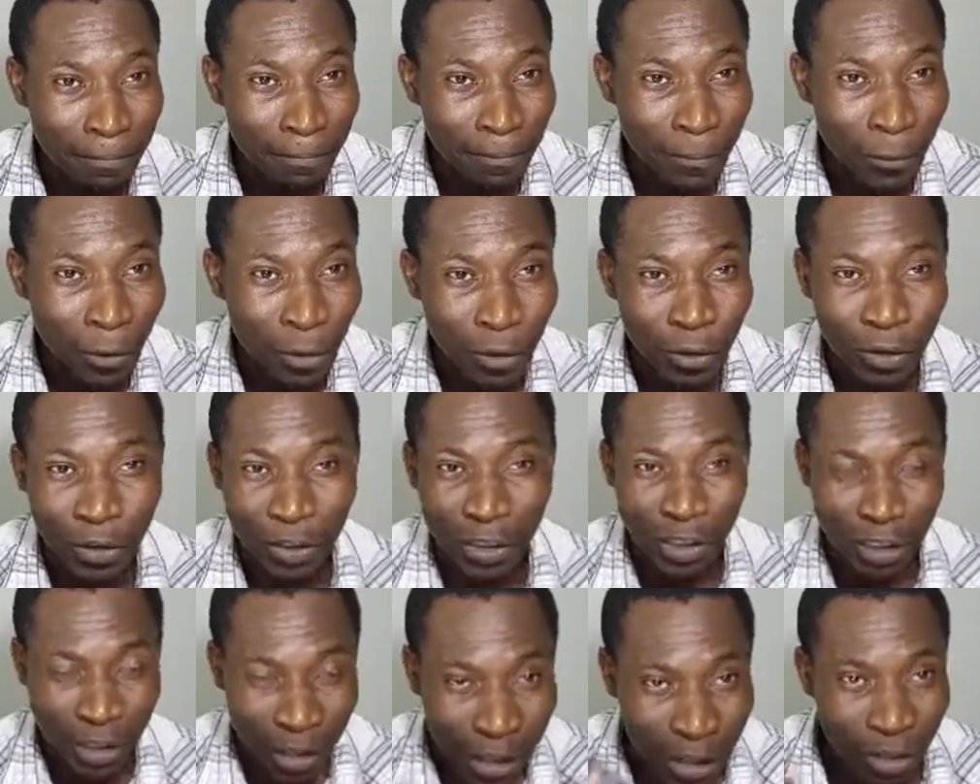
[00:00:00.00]
Because the
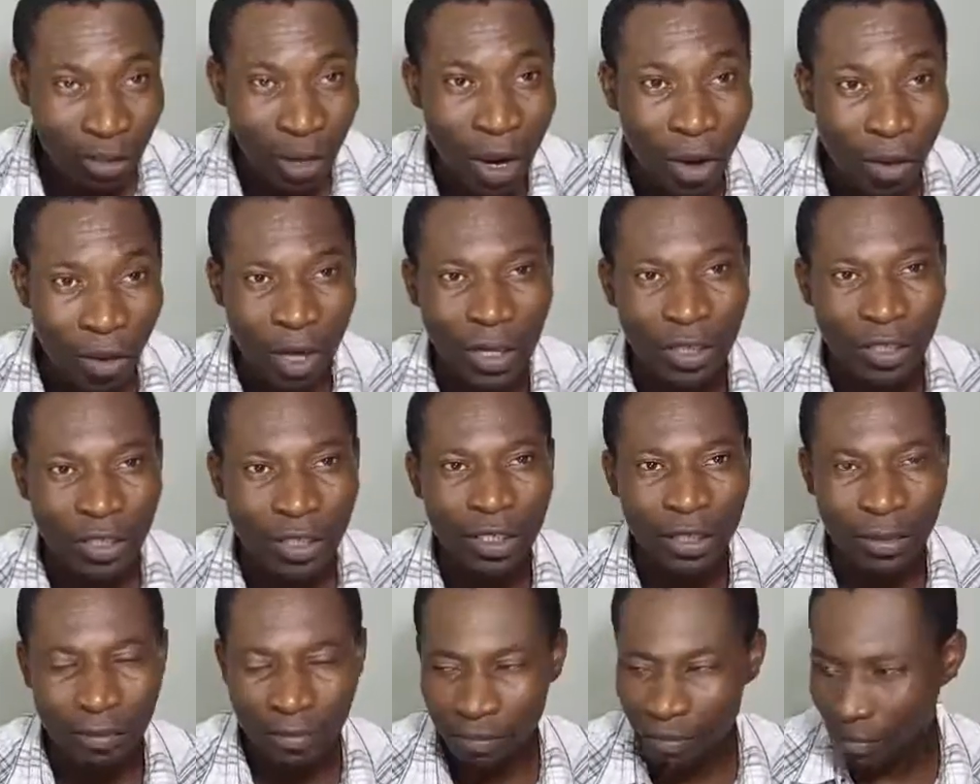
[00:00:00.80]
general
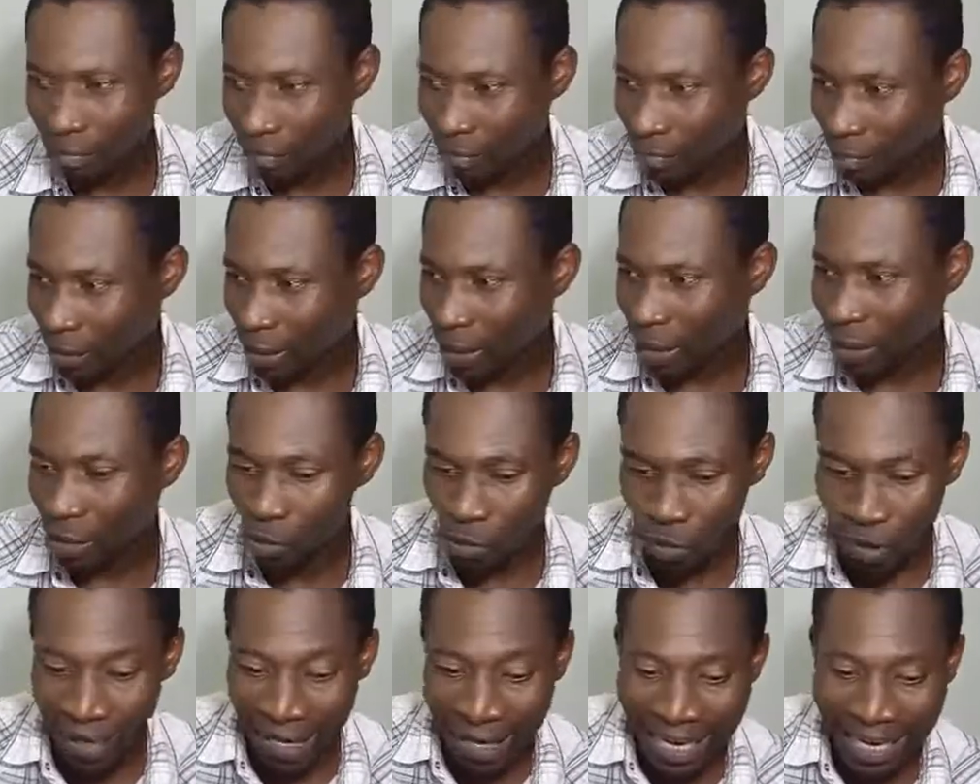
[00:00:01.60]
ones is
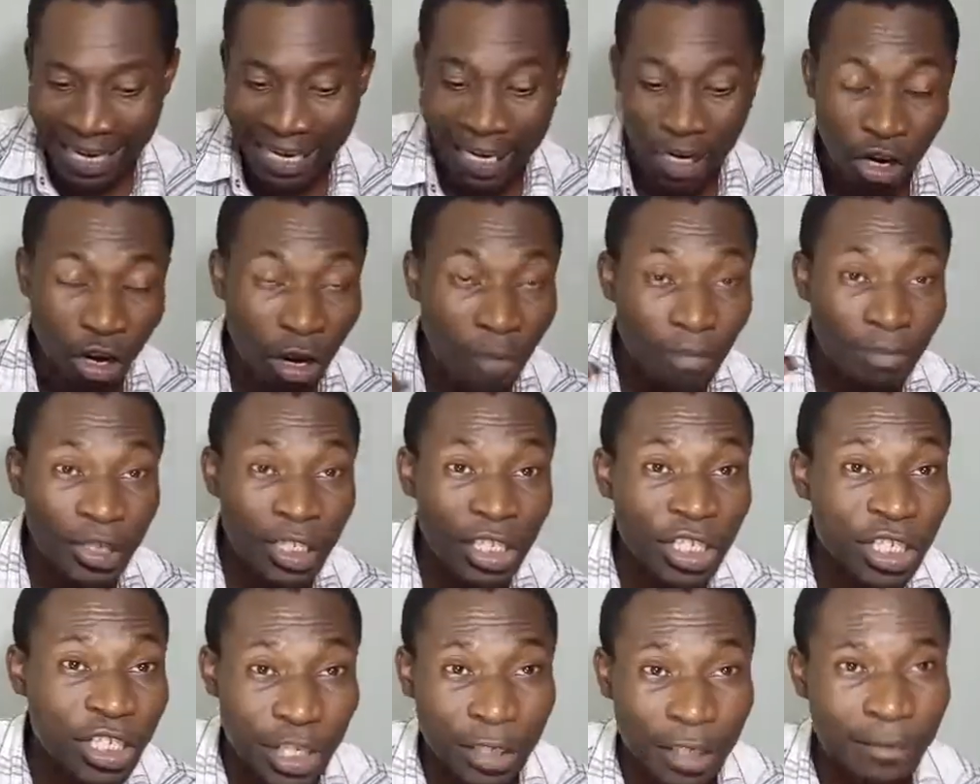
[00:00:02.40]
we are in
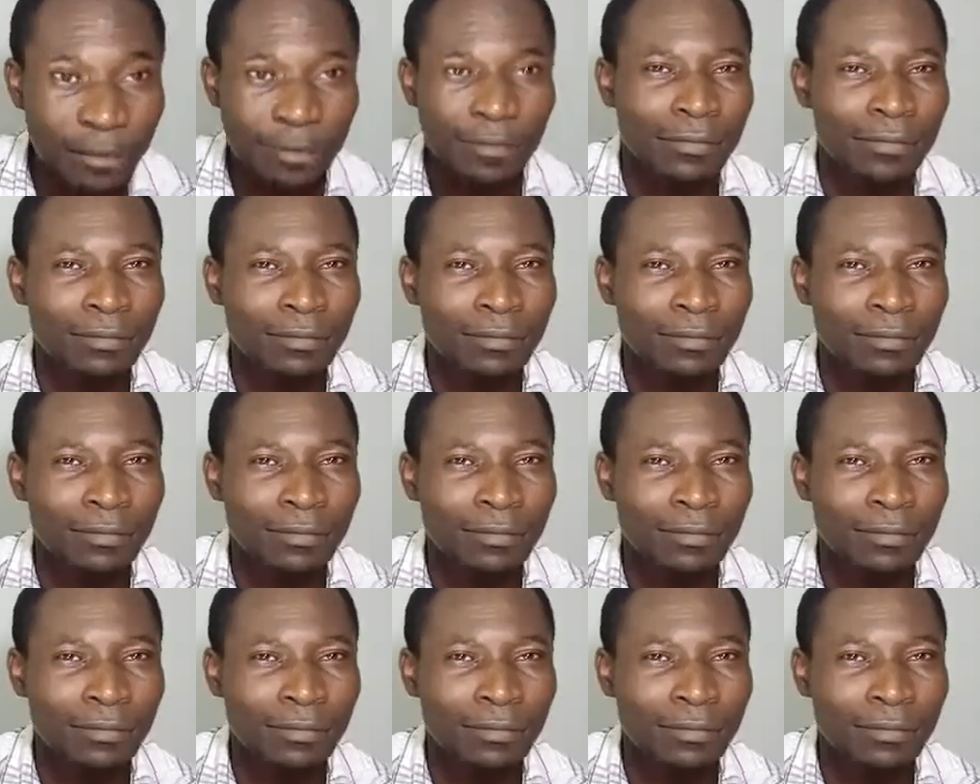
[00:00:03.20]
competition